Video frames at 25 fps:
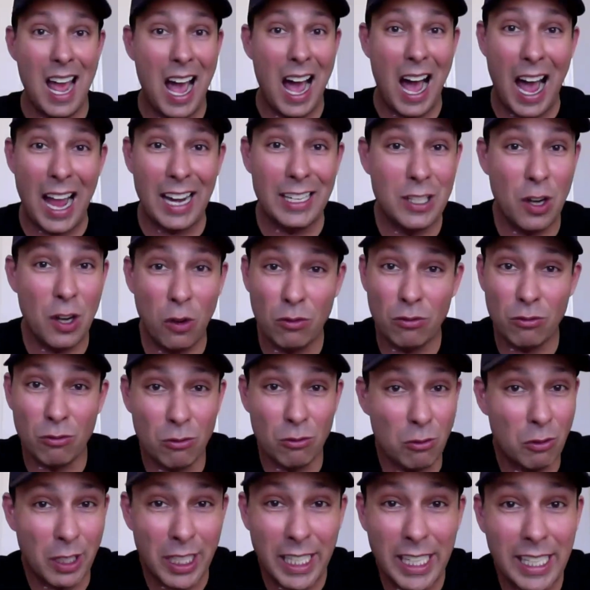I don't
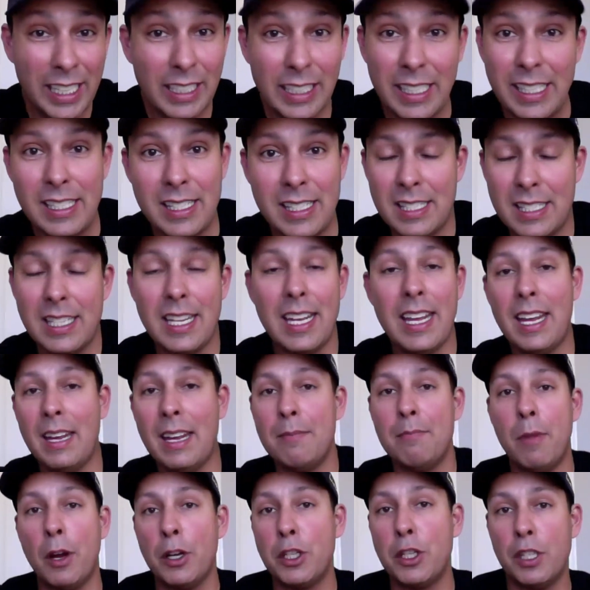really see
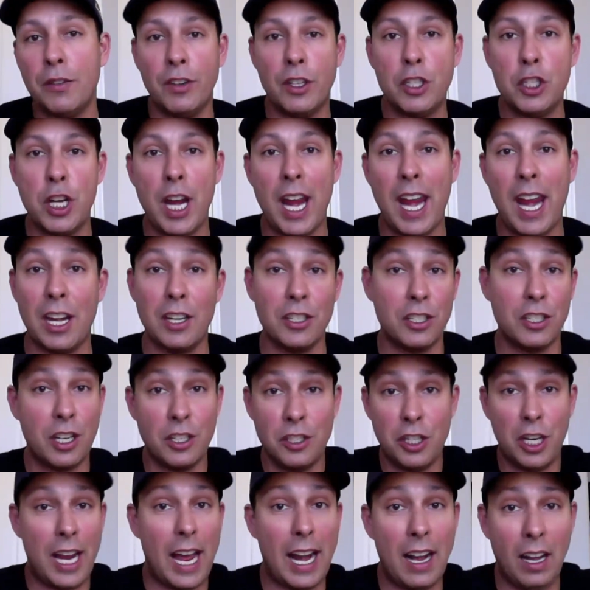much of a change, because
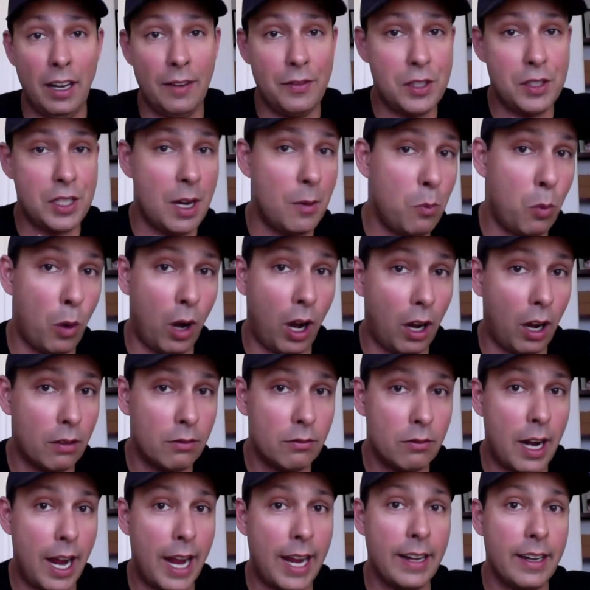you got to live somewhere,
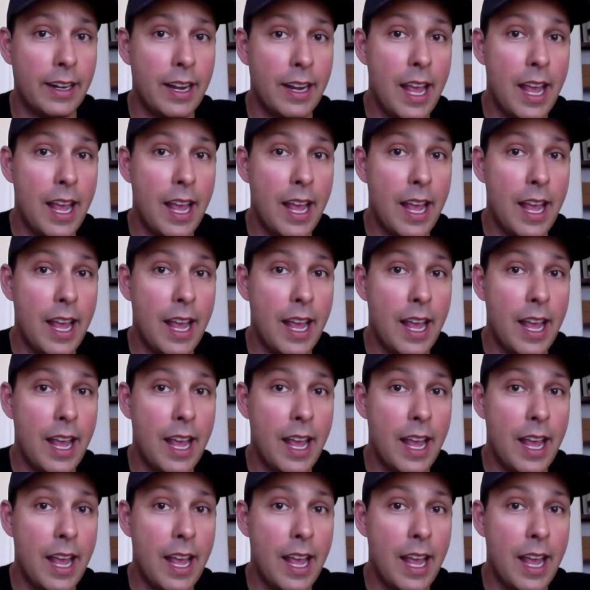right?